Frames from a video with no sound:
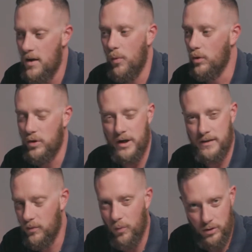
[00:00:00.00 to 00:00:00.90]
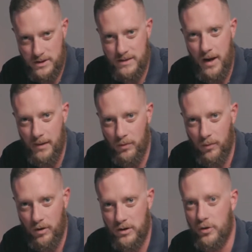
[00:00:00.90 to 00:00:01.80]
or look at their warranty
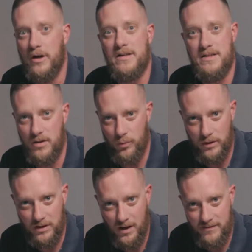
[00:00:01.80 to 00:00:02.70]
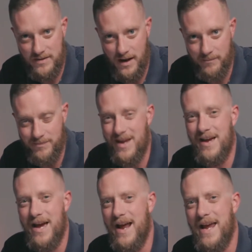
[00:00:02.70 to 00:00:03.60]
paperwork, you're going to see the word lifetime.
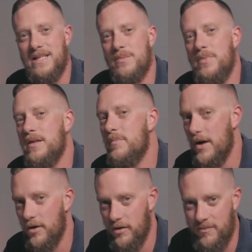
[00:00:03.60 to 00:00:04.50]
And I hate to be the bearer of